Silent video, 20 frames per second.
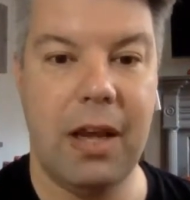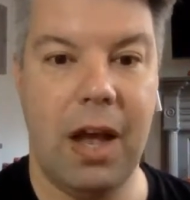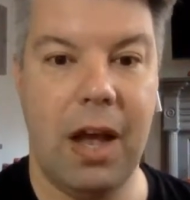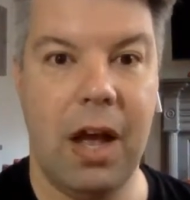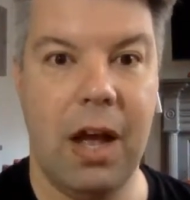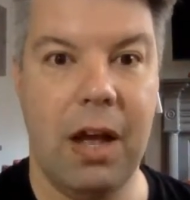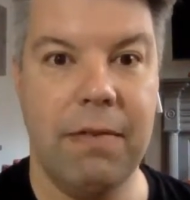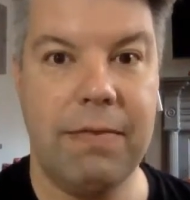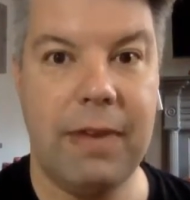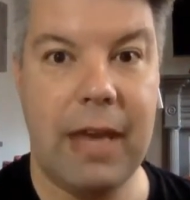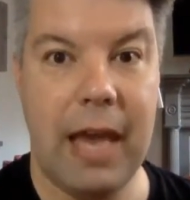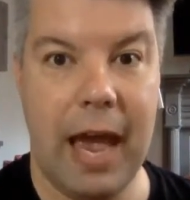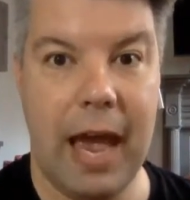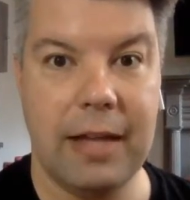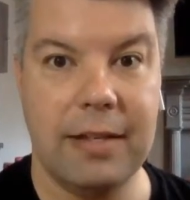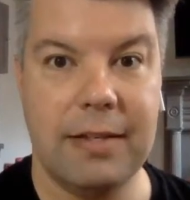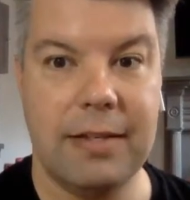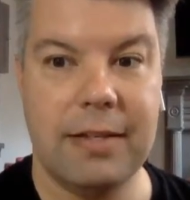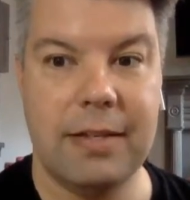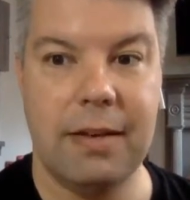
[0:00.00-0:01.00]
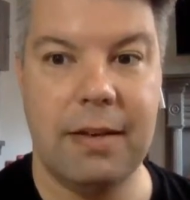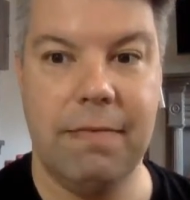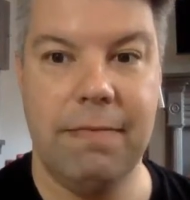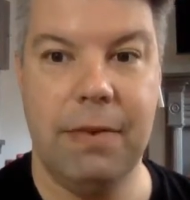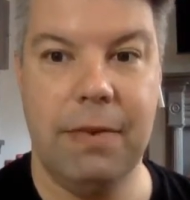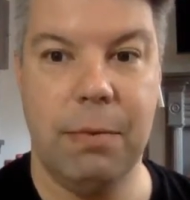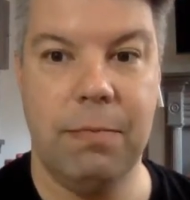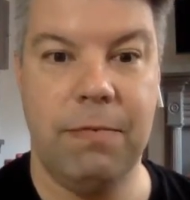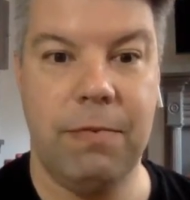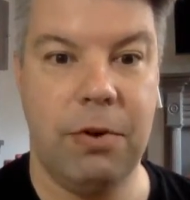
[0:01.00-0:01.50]
of Cats
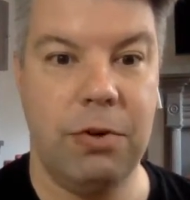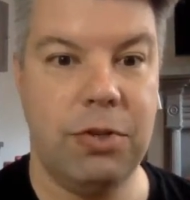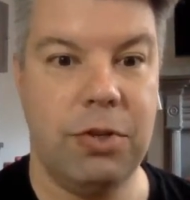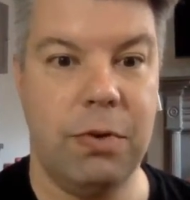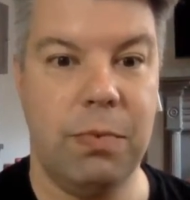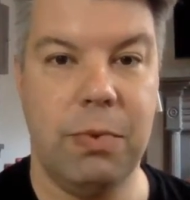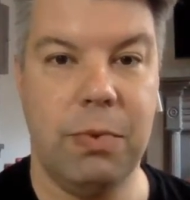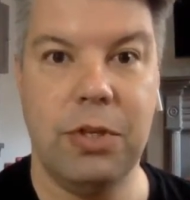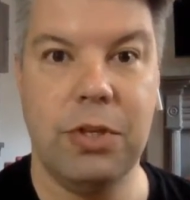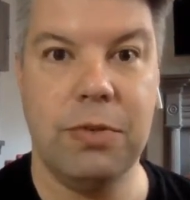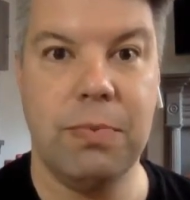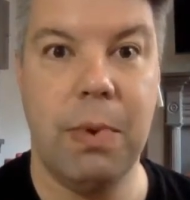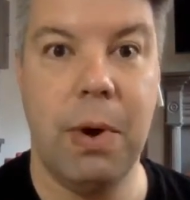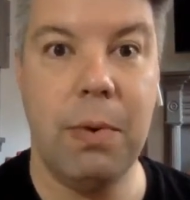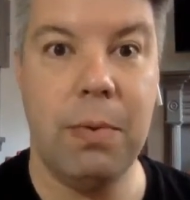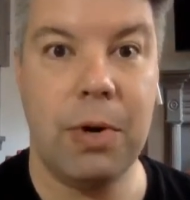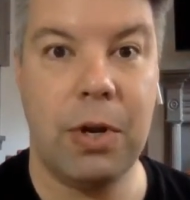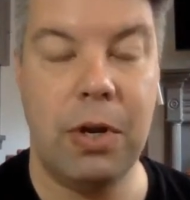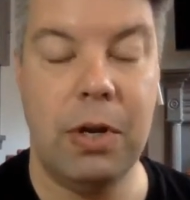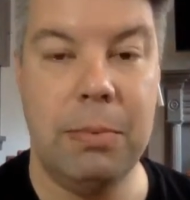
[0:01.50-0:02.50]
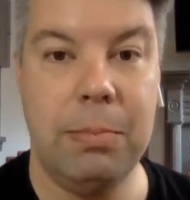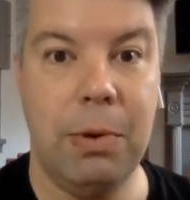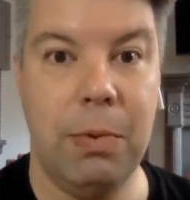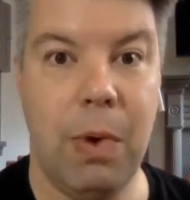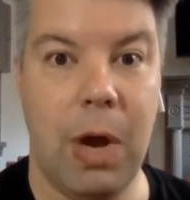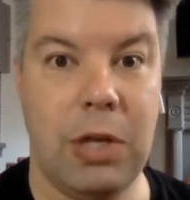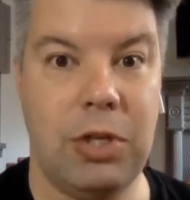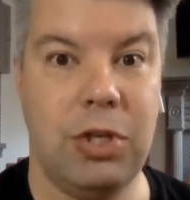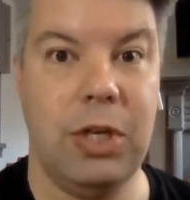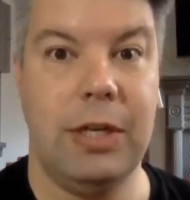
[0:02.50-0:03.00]
film version, which is what we're going to be
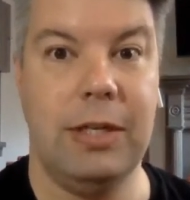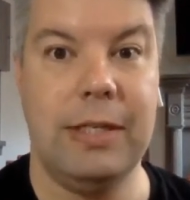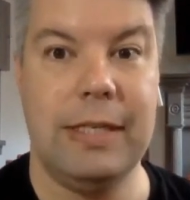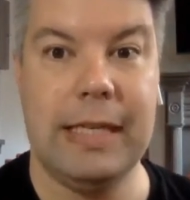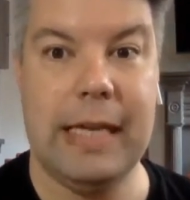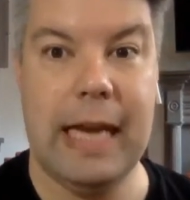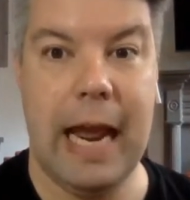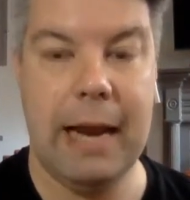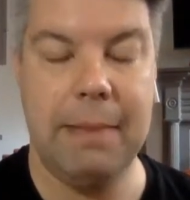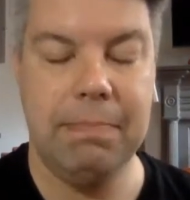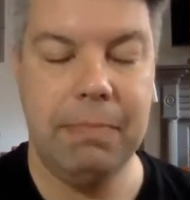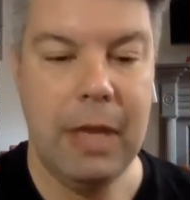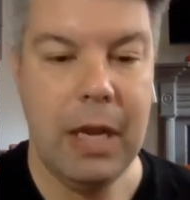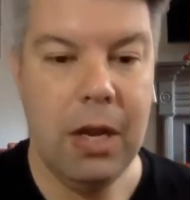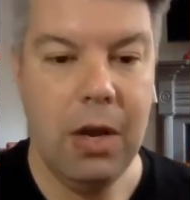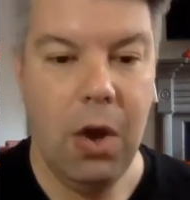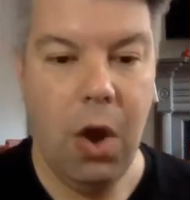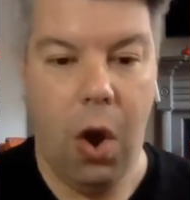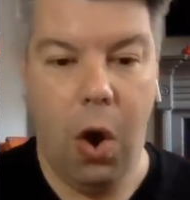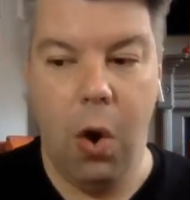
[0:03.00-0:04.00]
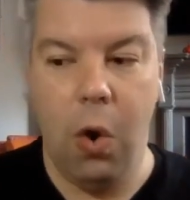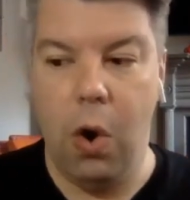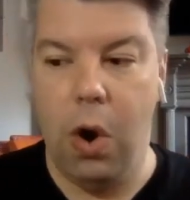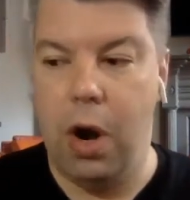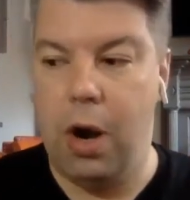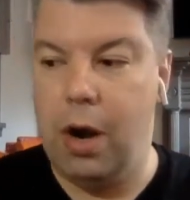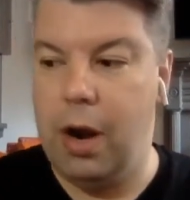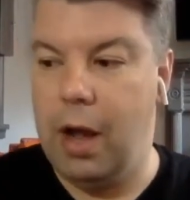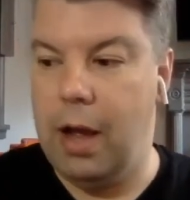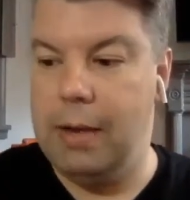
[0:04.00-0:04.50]
watching today.
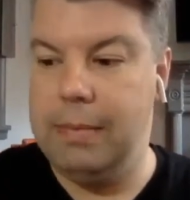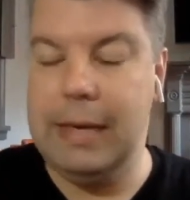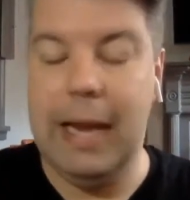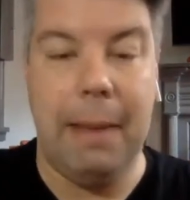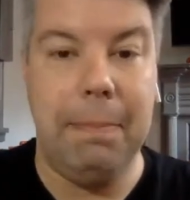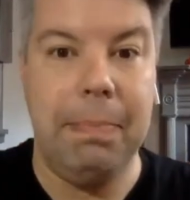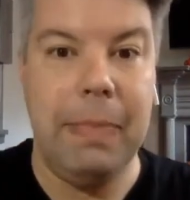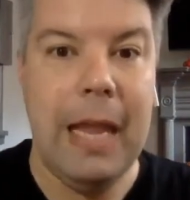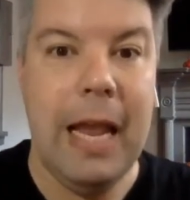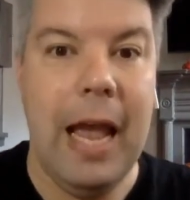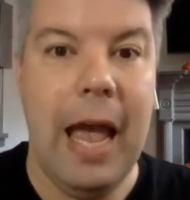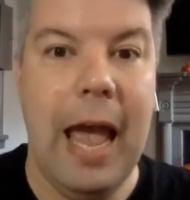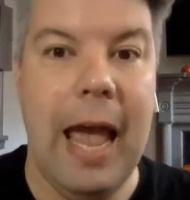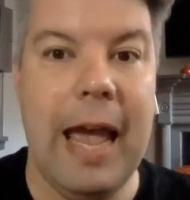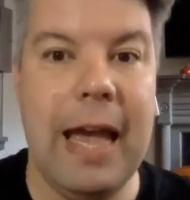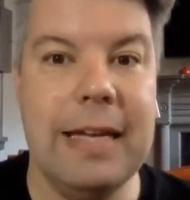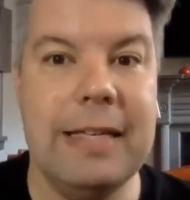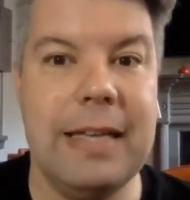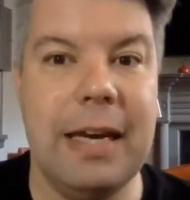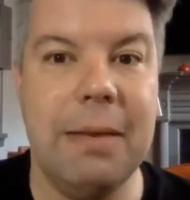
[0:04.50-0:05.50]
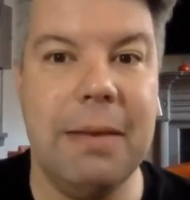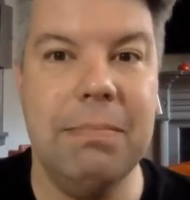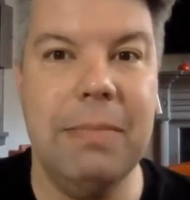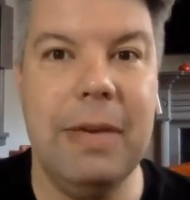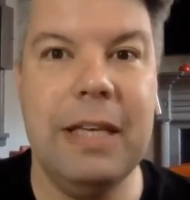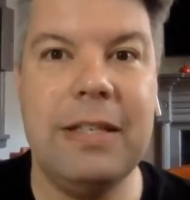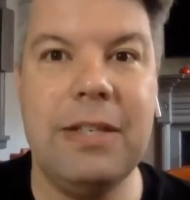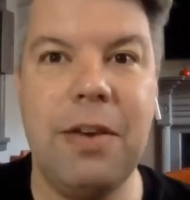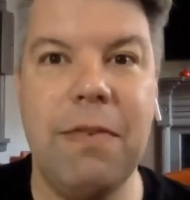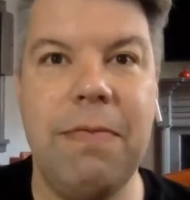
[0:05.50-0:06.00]
Or, uh, yeah. And um,
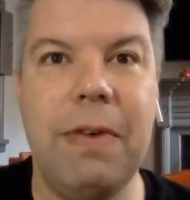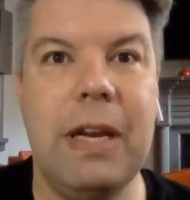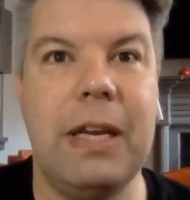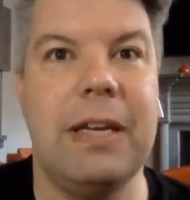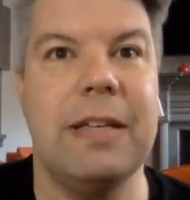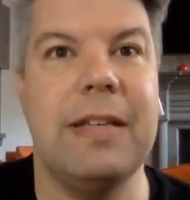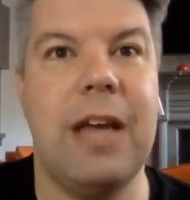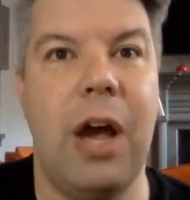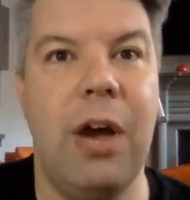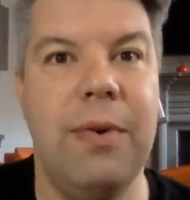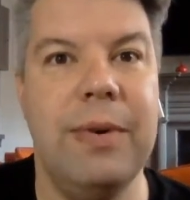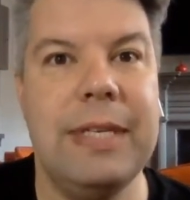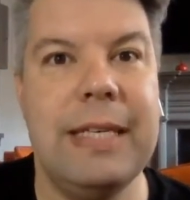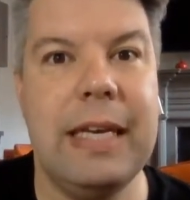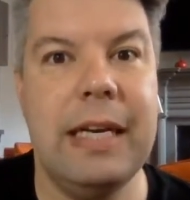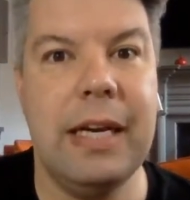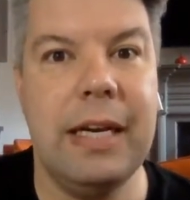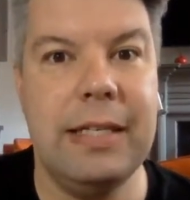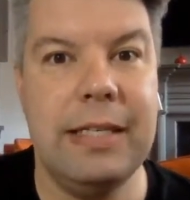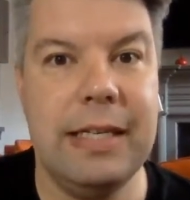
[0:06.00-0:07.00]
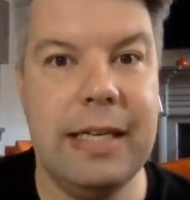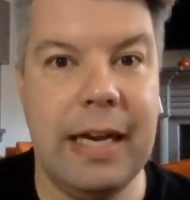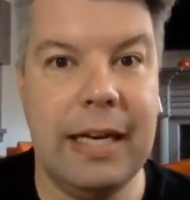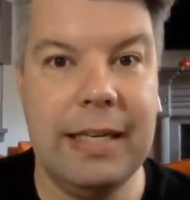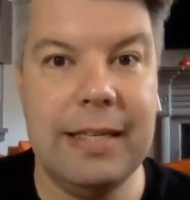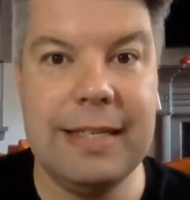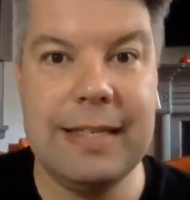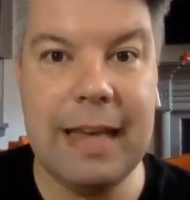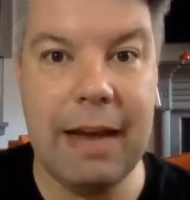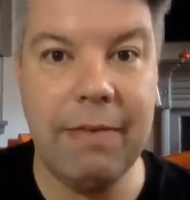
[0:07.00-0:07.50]
it's so funny because I always say
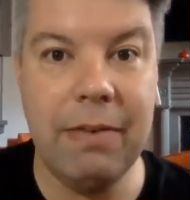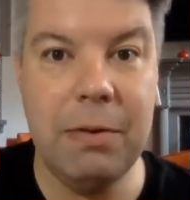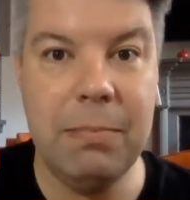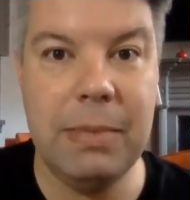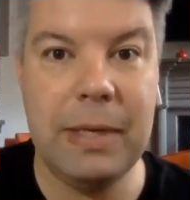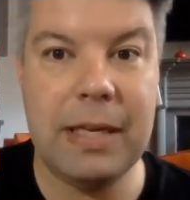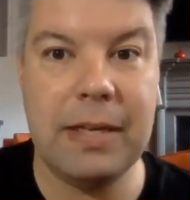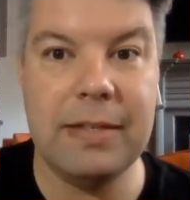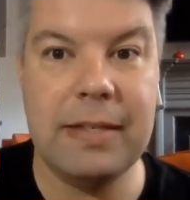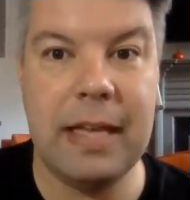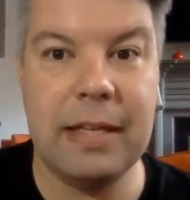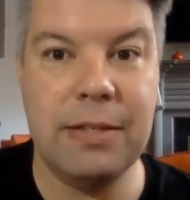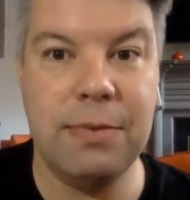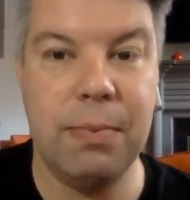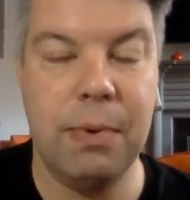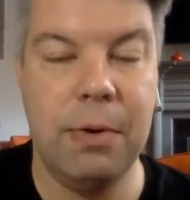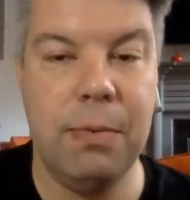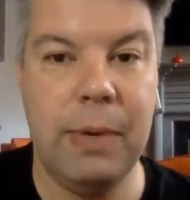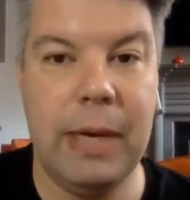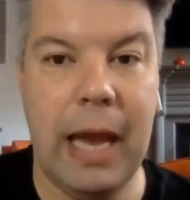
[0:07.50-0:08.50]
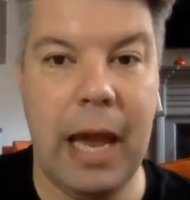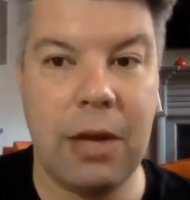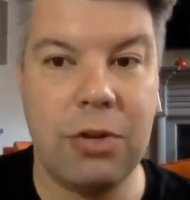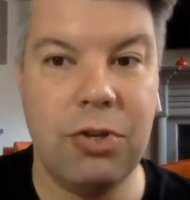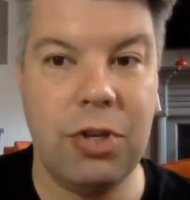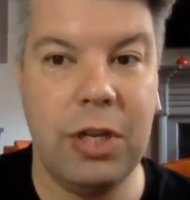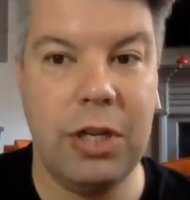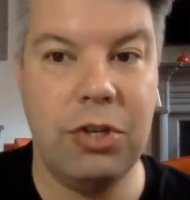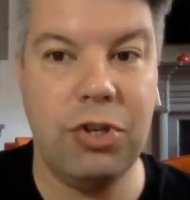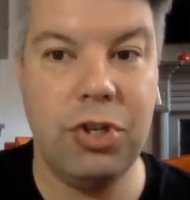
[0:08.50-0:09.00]
1997 because that's when we
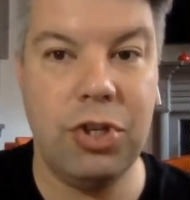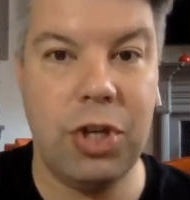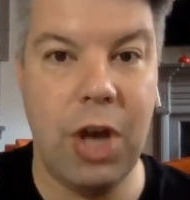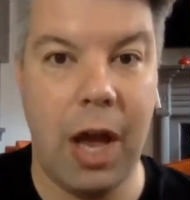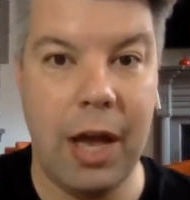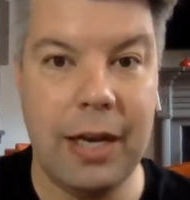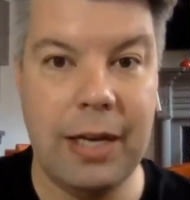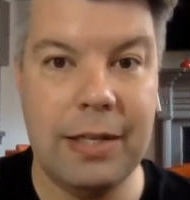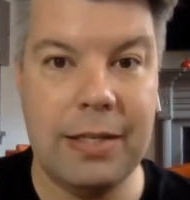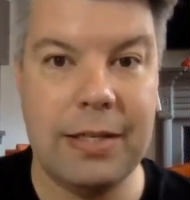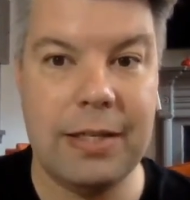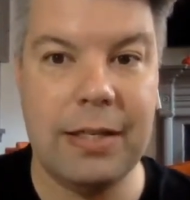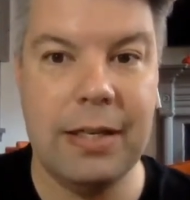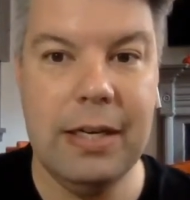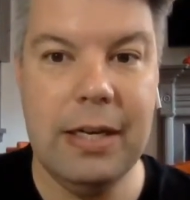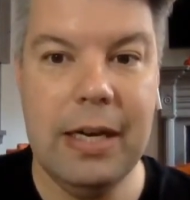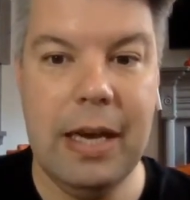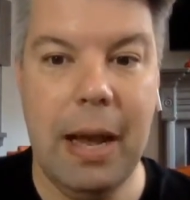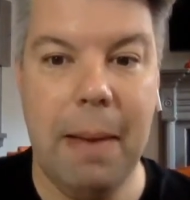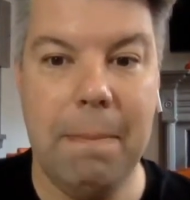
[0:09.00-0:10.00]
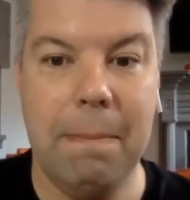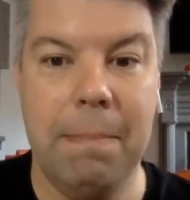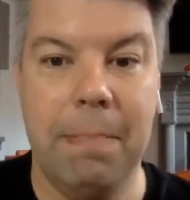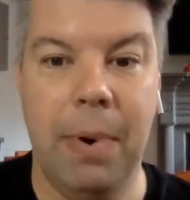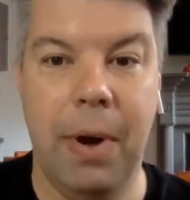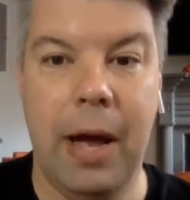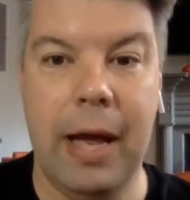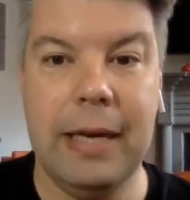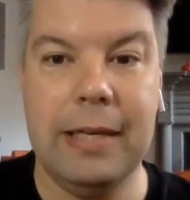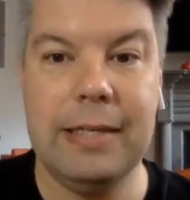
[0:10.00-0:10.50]
actually shot it.
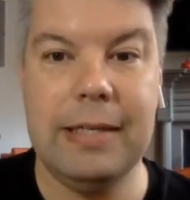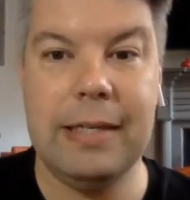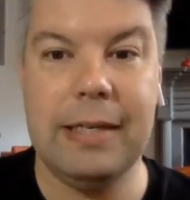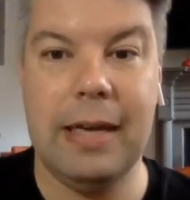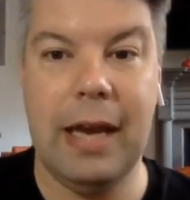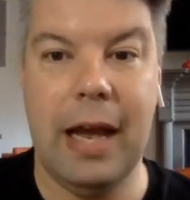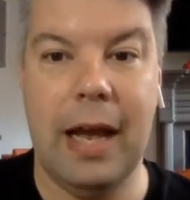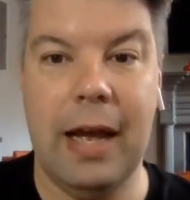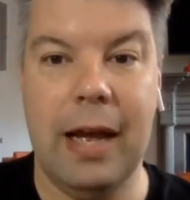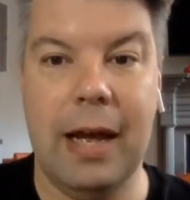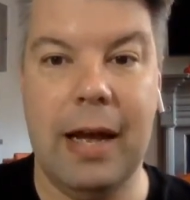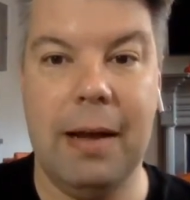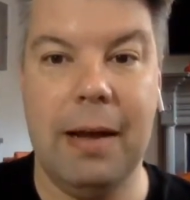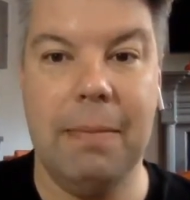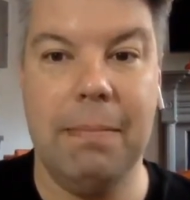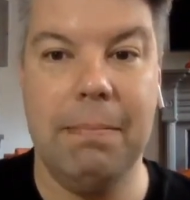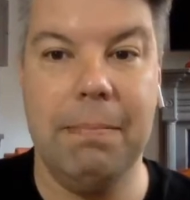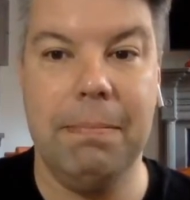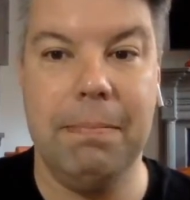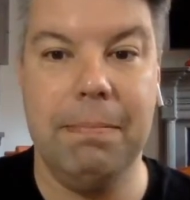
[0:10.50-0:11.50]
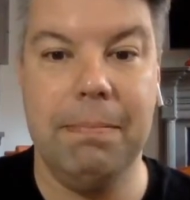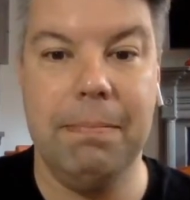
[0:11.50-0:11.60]
But um,